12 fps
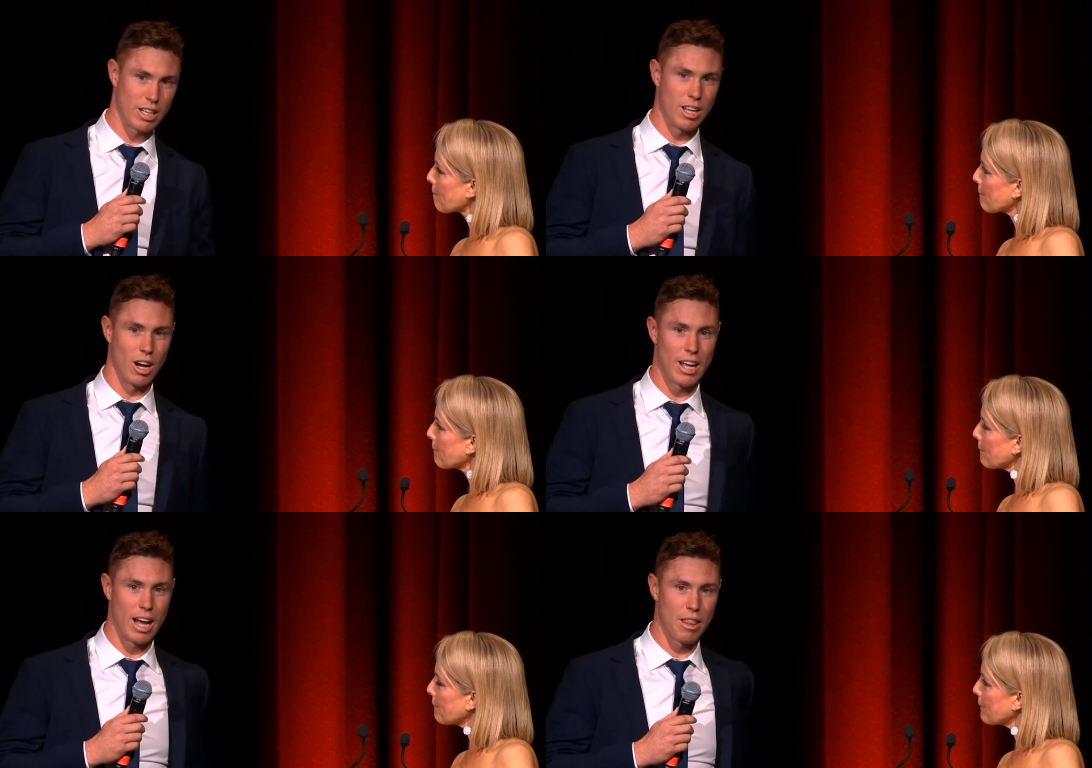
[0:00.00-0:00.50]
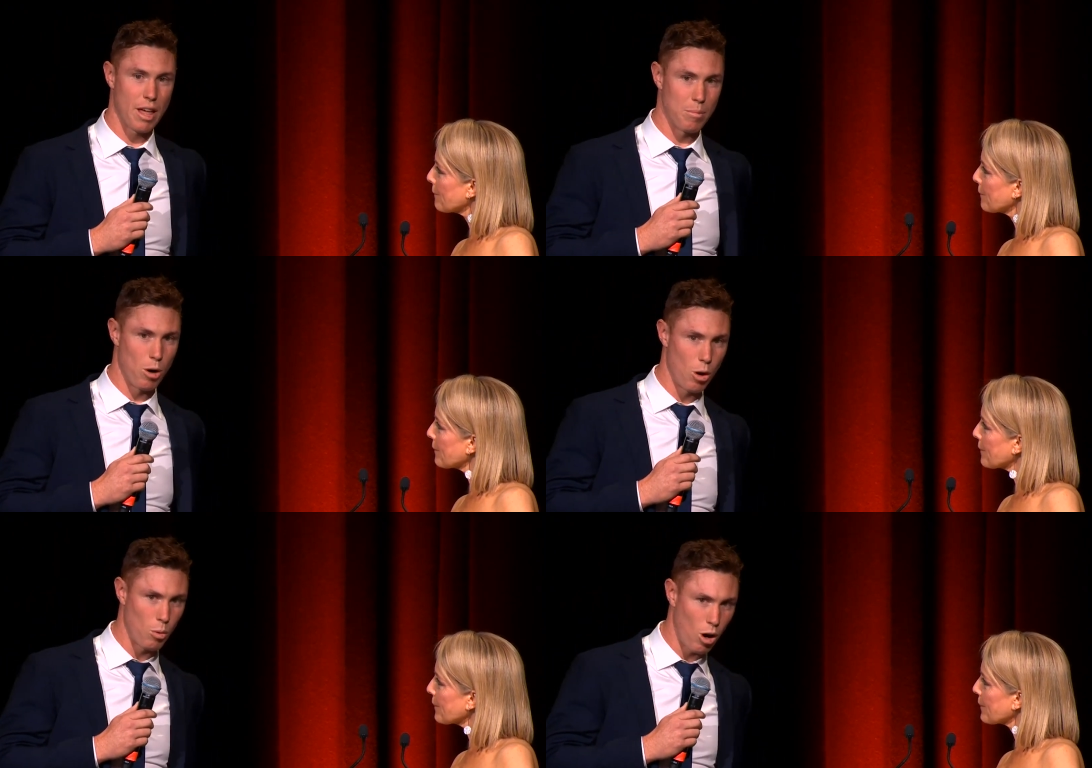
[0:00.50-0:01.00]
Speaker 1: I can't thank
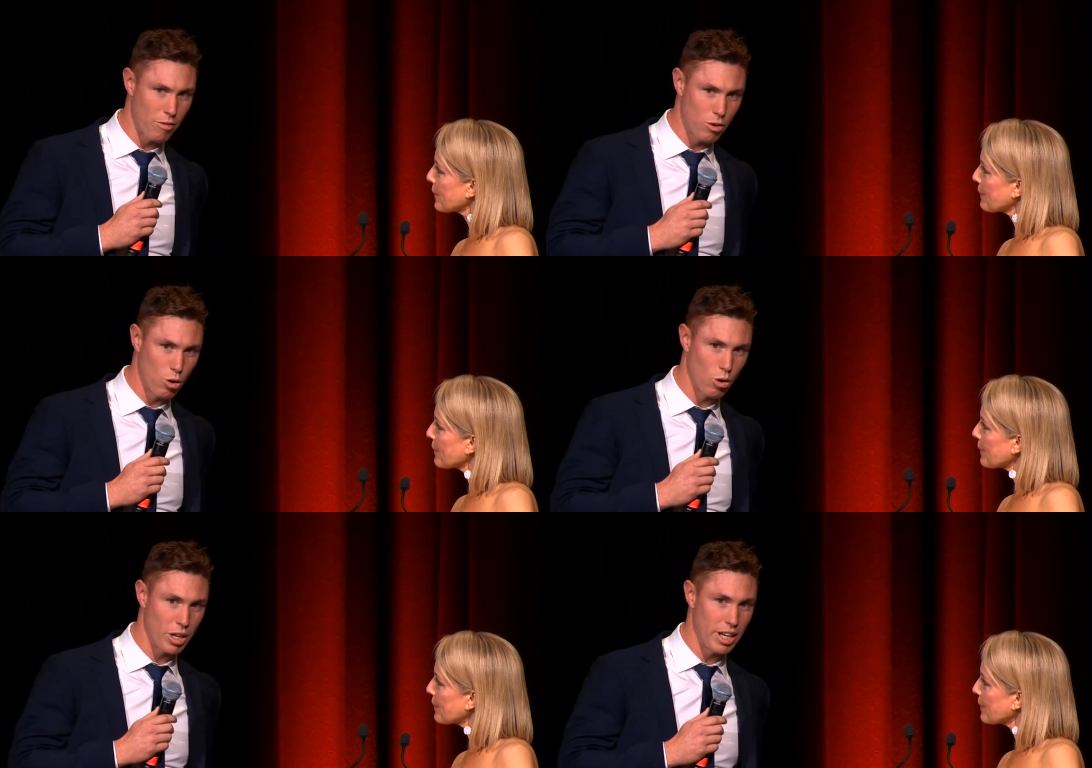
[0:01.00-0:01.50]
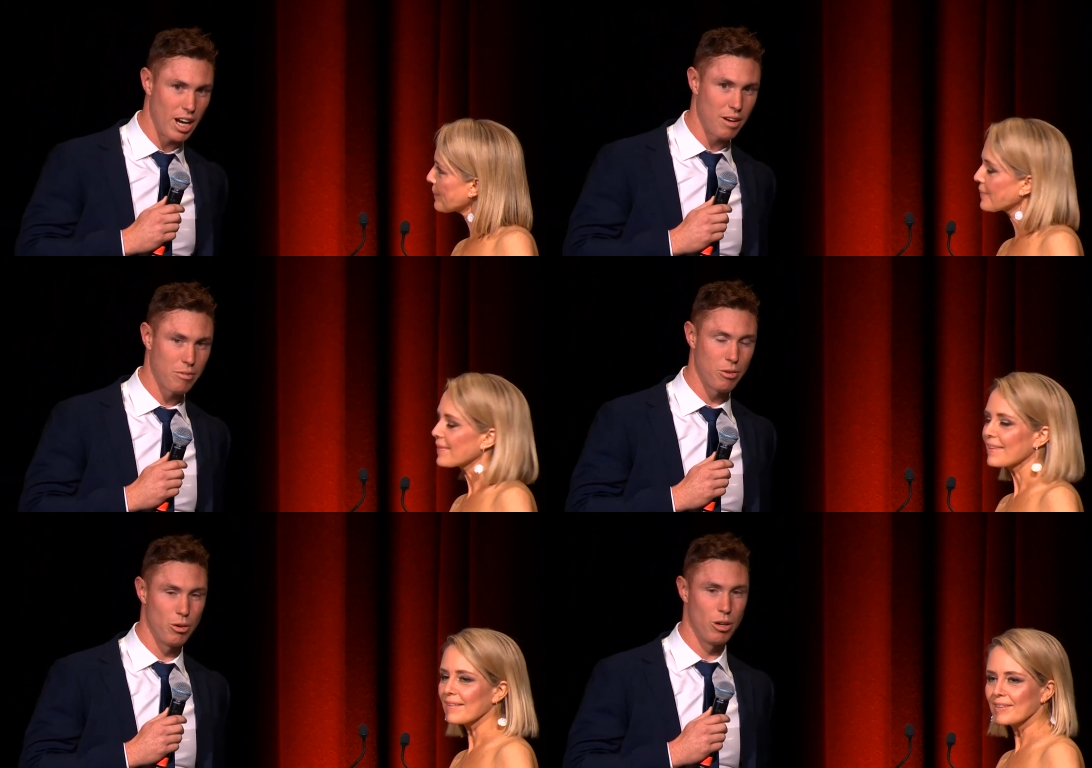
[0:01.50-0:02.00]
my wife Courtney
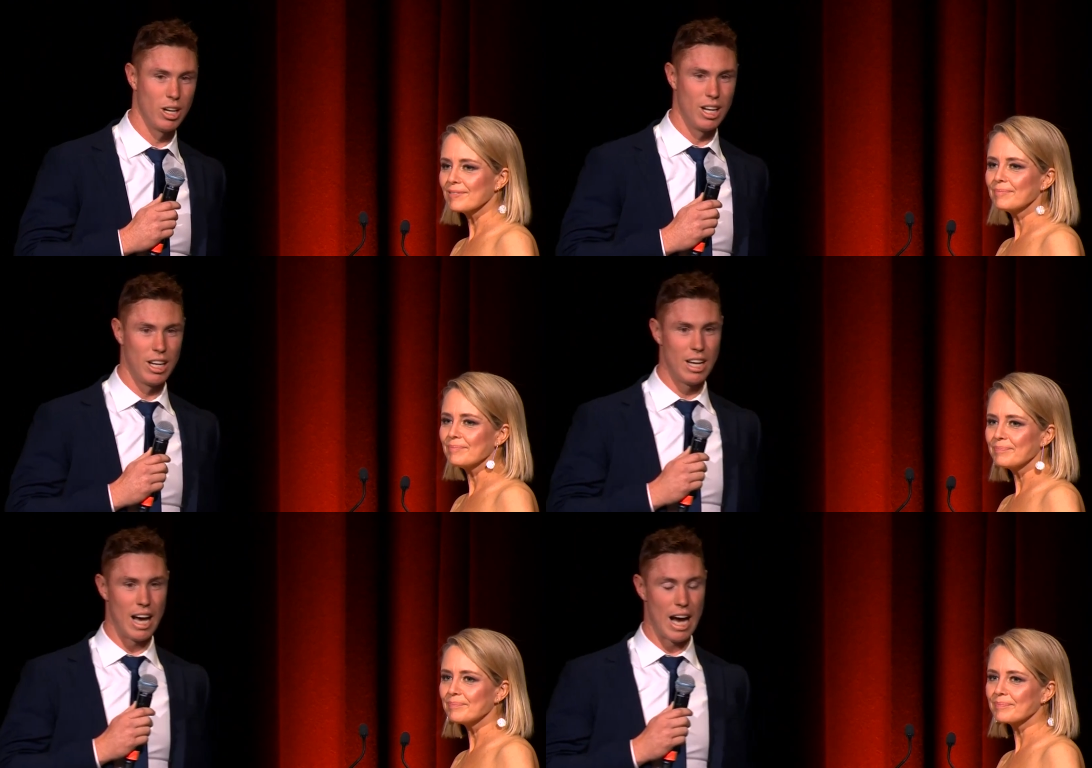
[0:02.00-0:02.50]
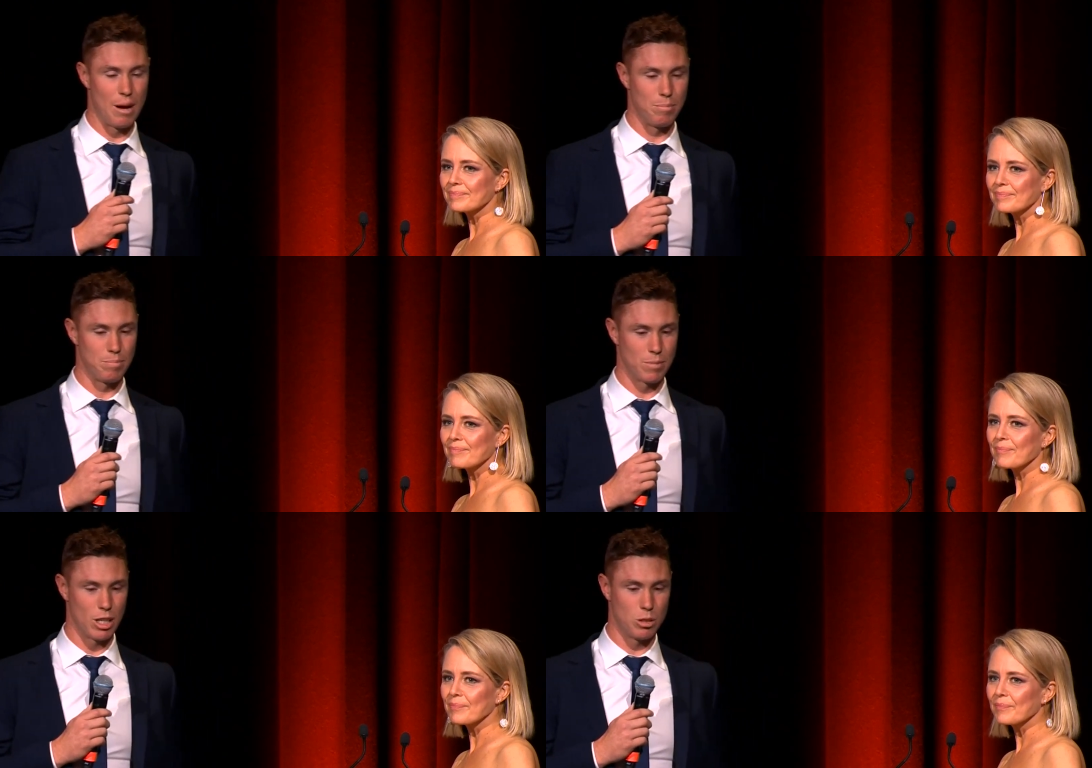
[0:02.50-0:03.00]
enough, who um,
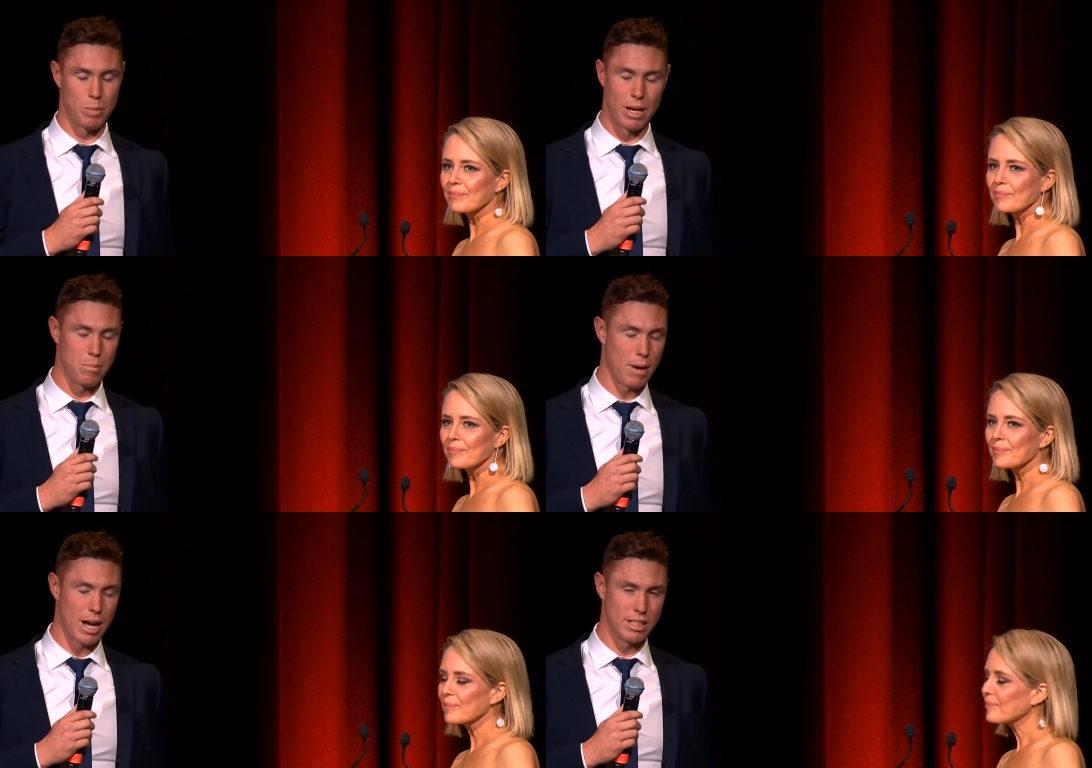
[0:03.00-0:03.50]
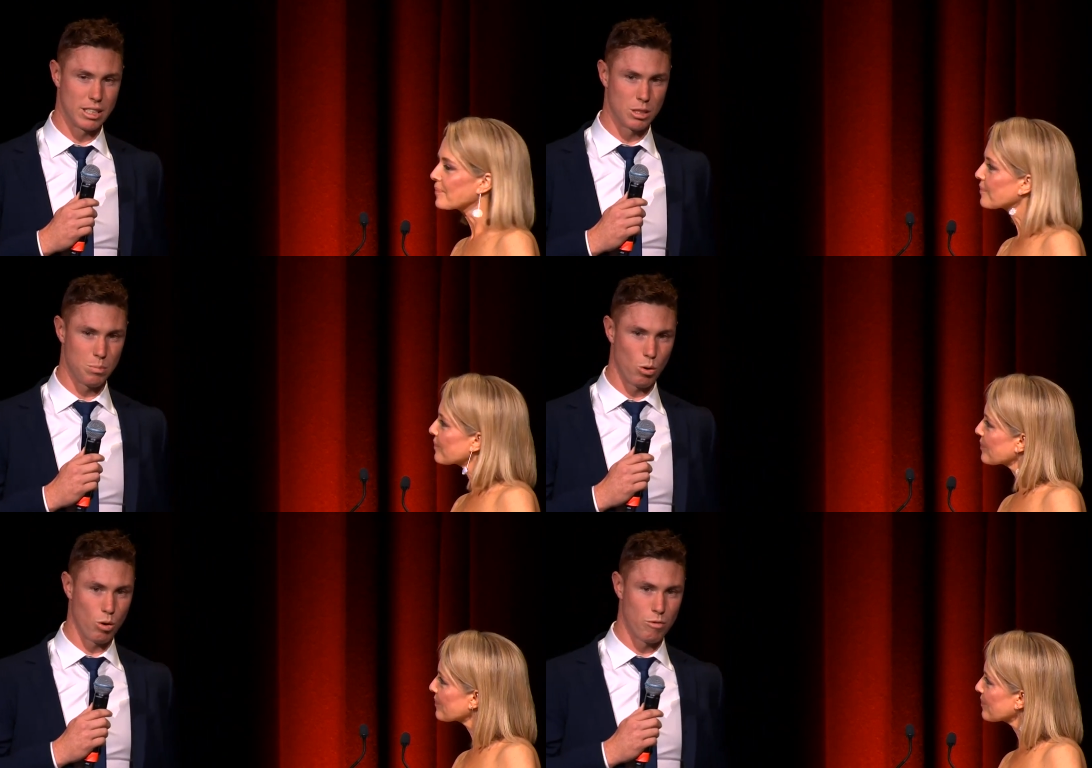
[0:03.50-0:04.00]
has been amazing
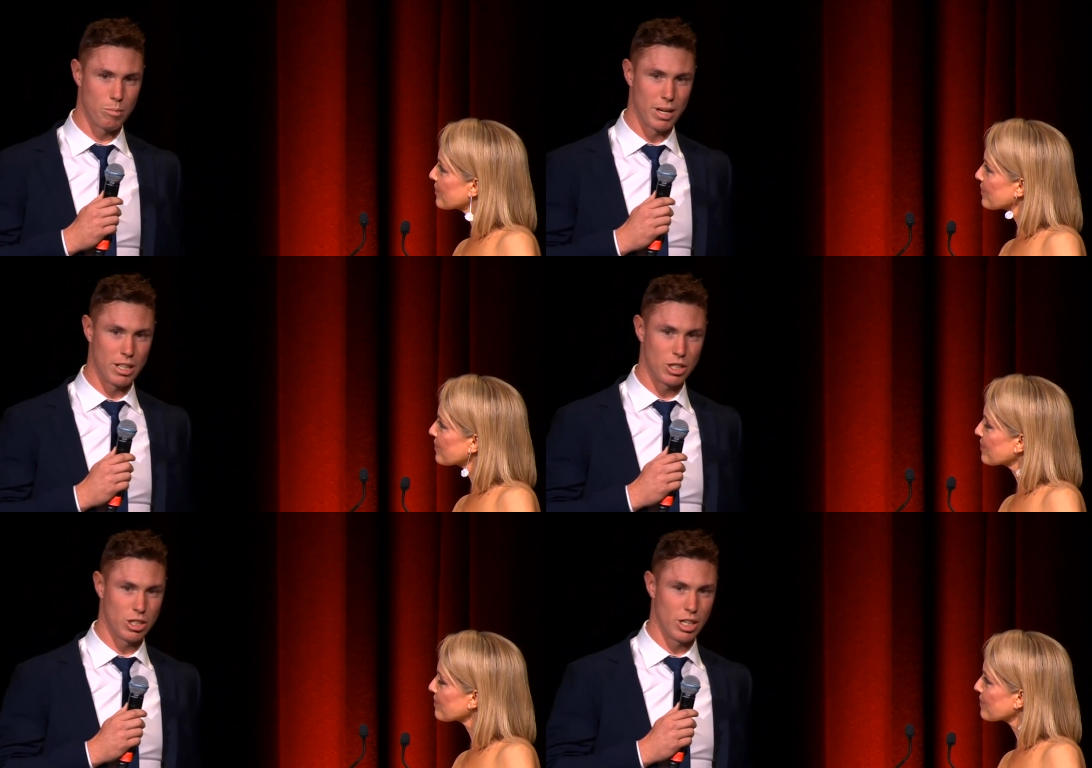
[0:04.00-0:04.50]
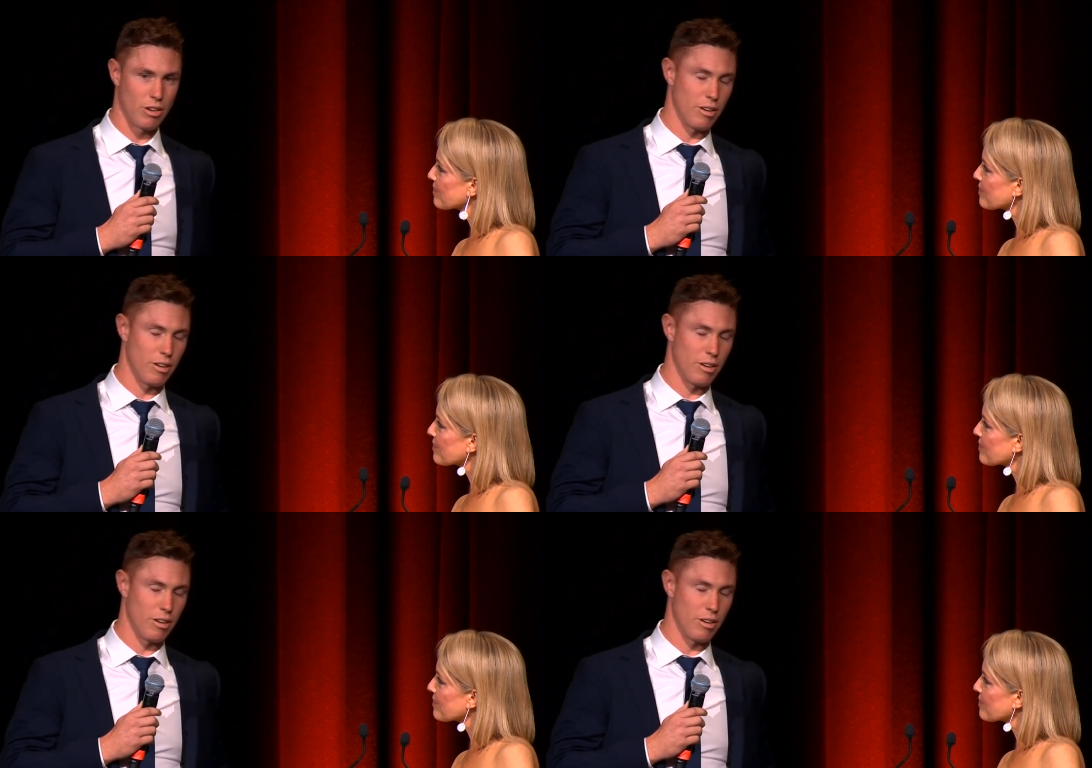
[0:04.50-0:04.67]
support for me this year